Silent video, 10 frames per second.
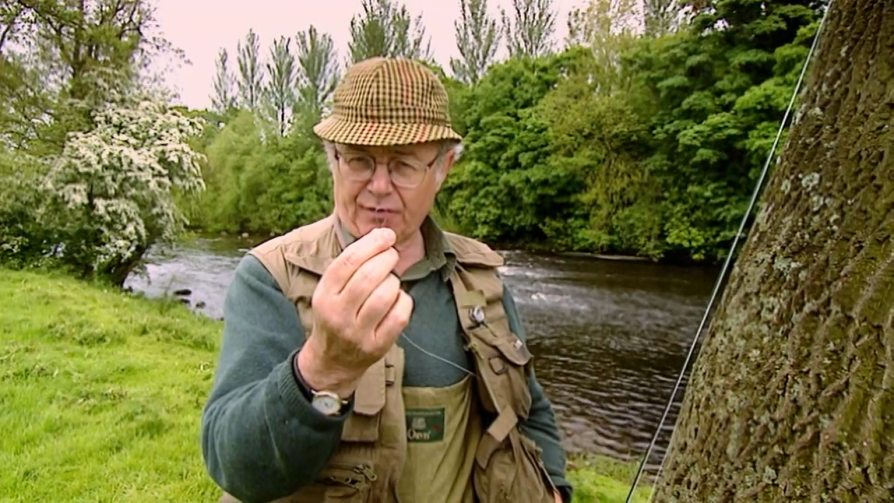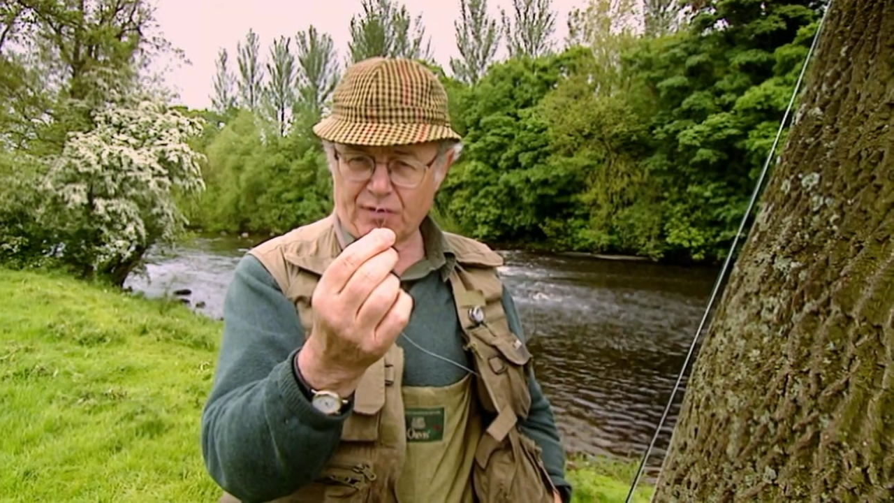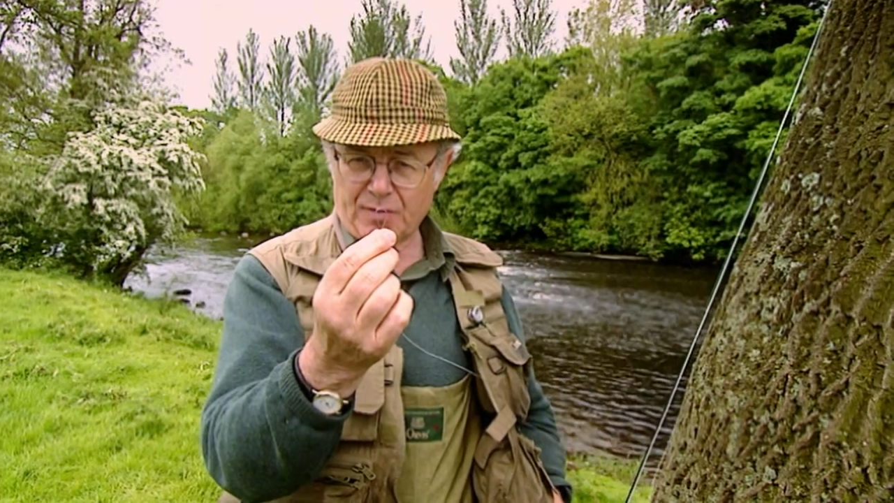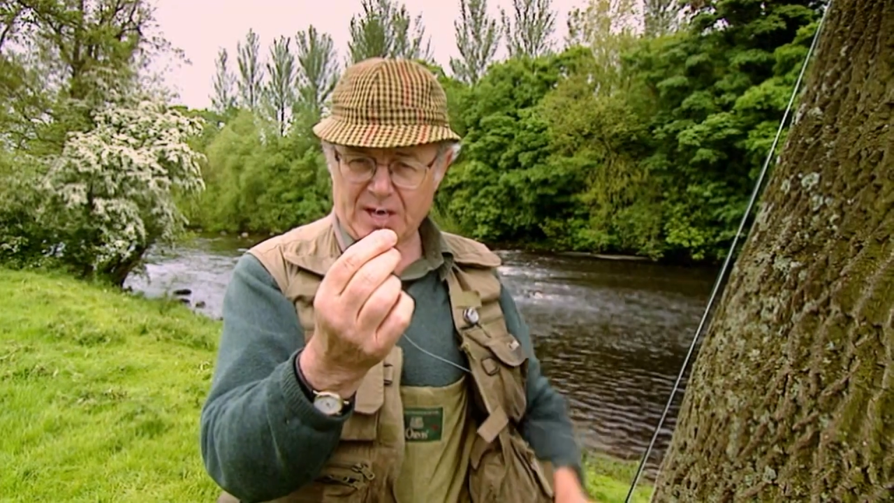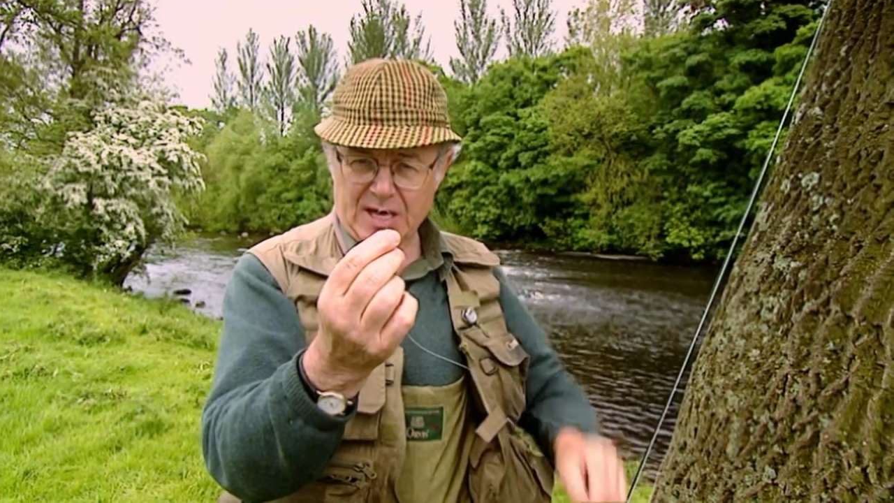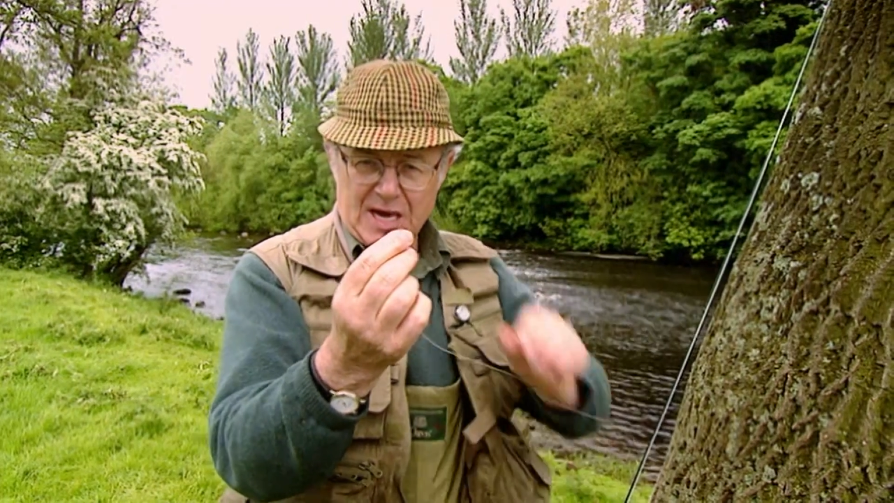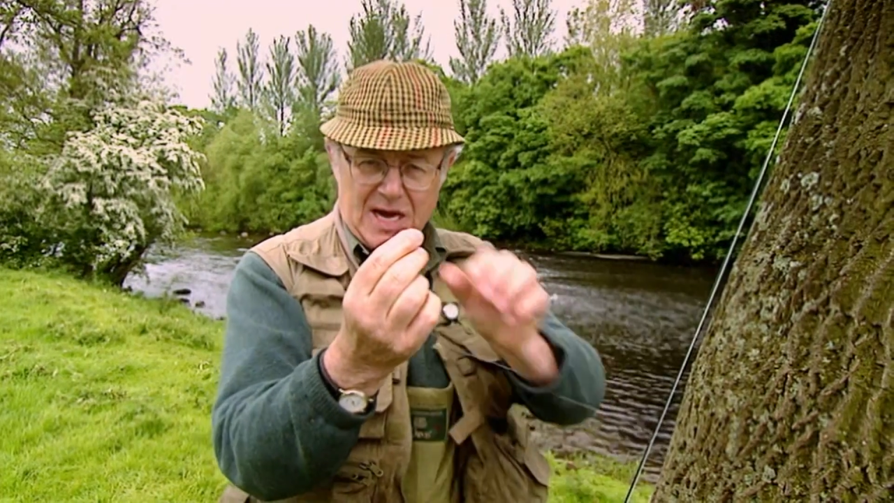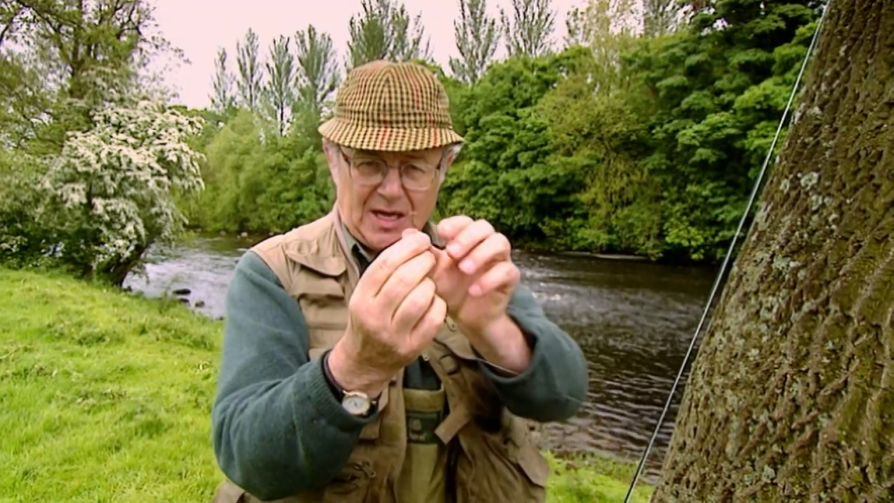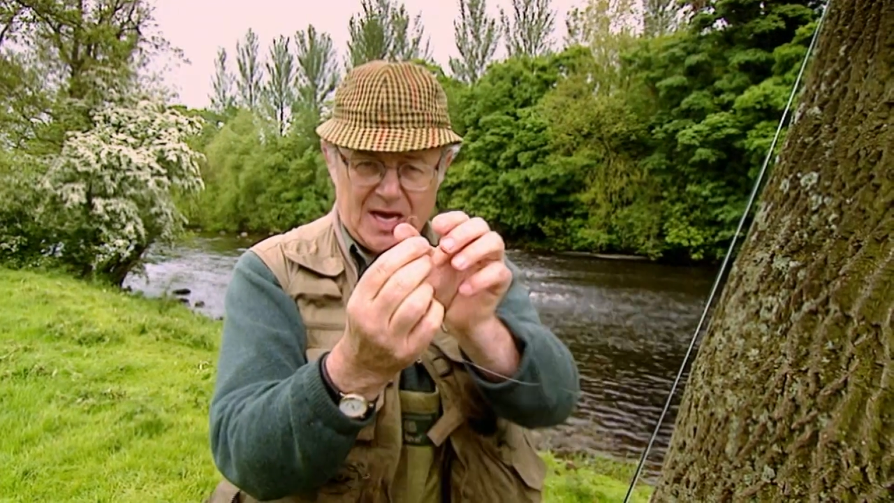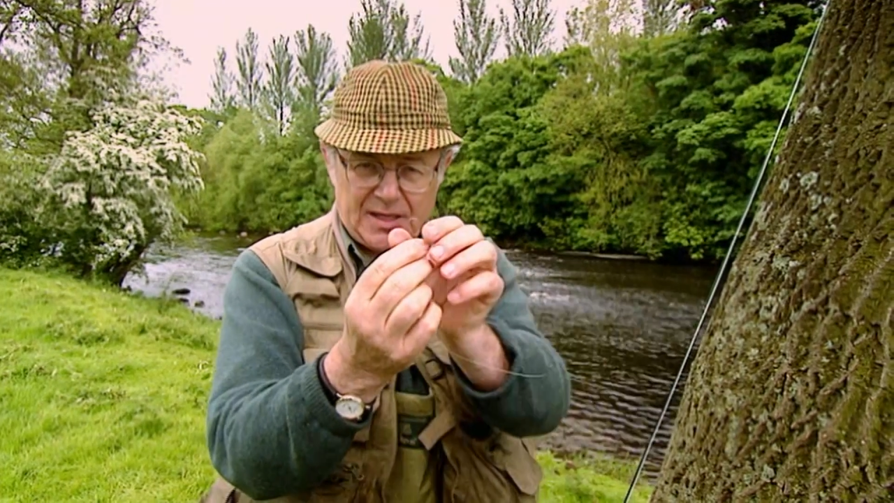for me. I
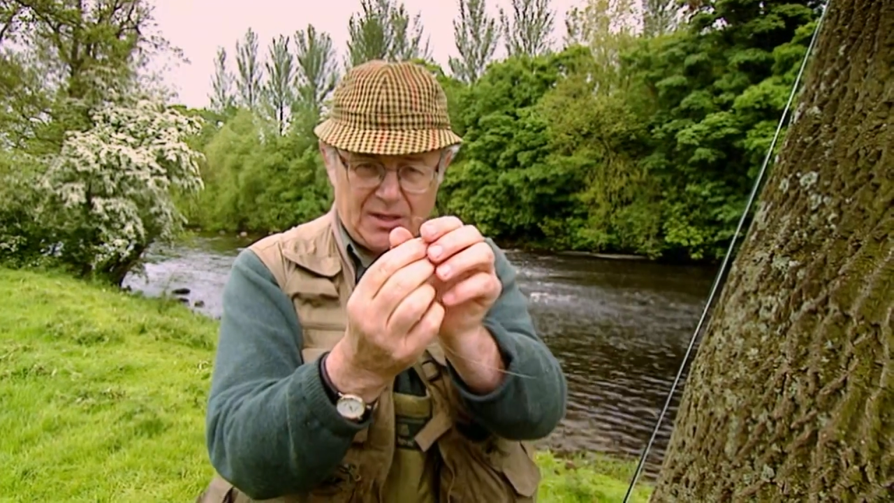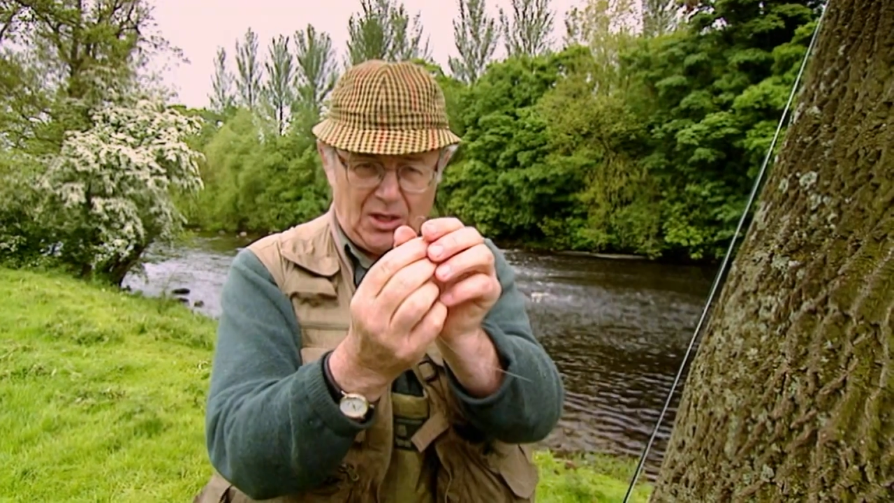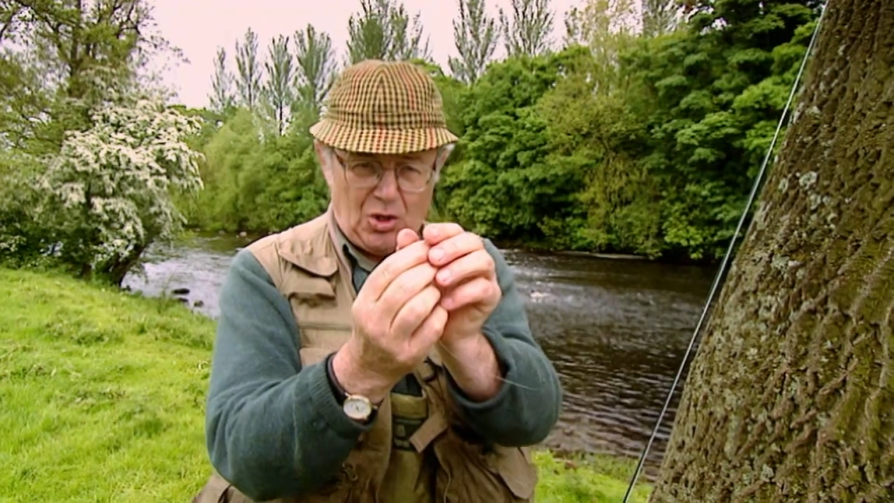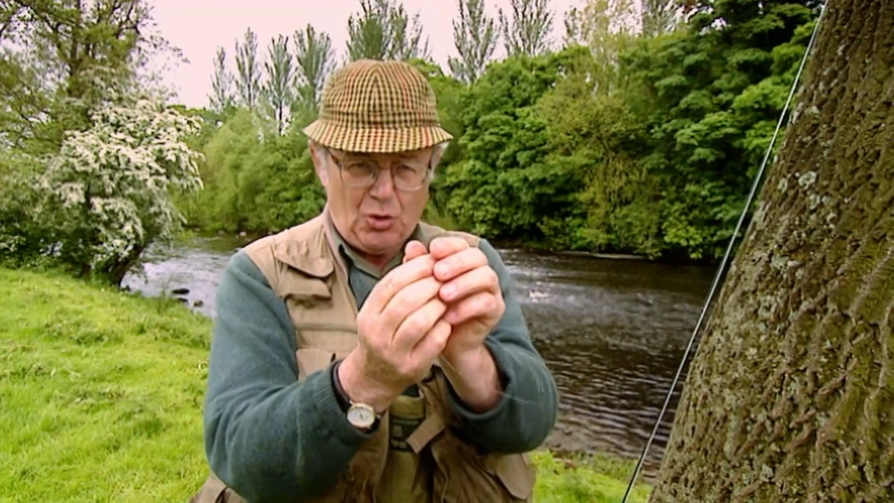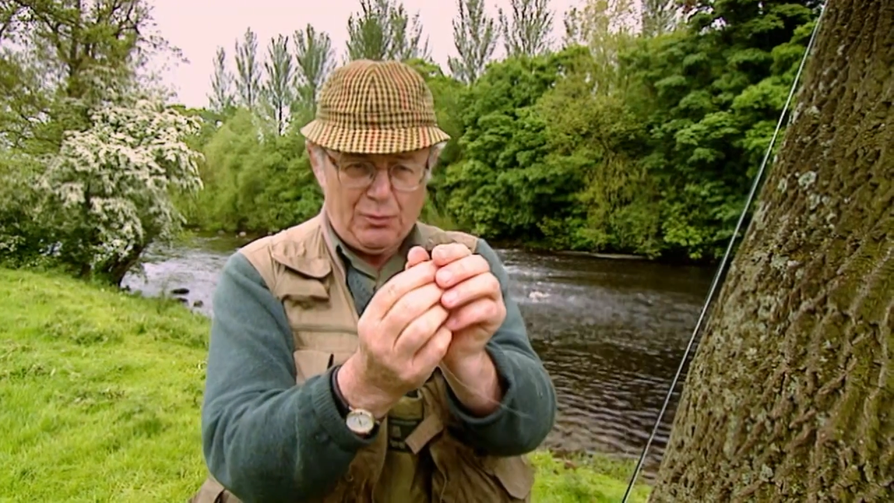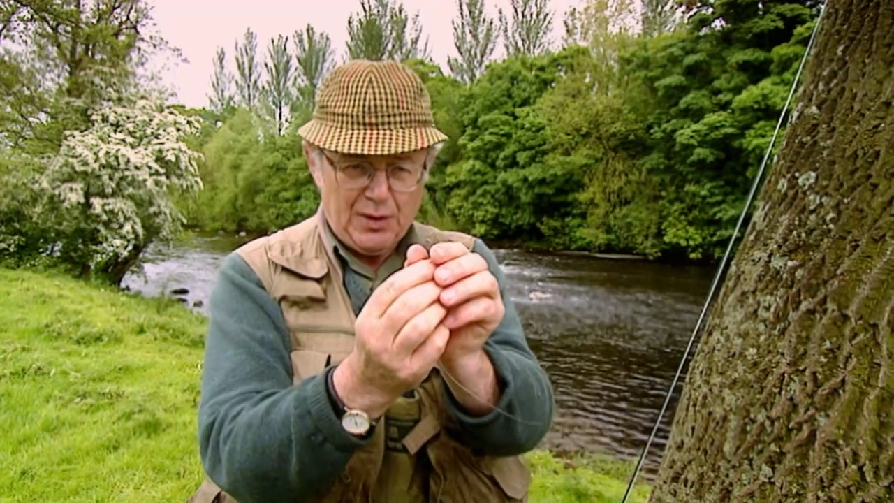like the loop